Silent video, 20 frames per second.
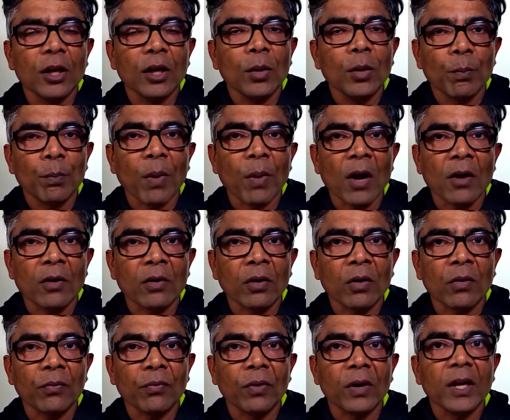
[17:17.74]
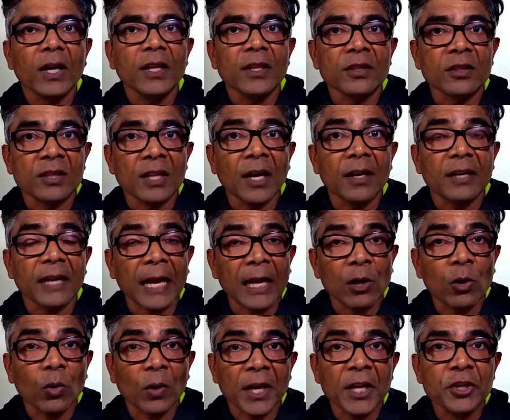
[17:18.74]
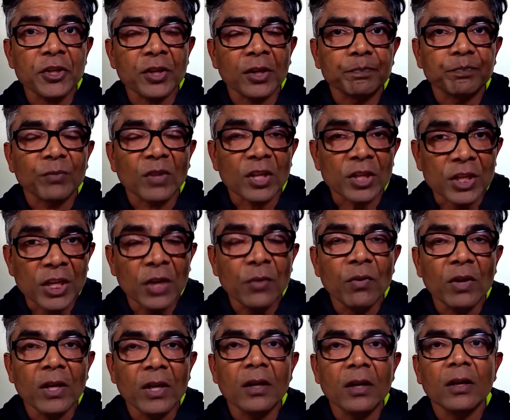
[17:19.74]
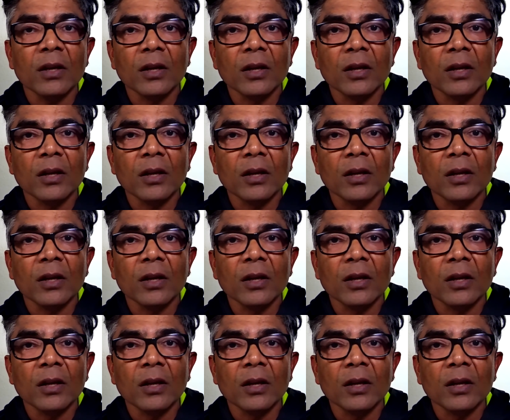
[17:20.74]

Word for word: part of that allocation given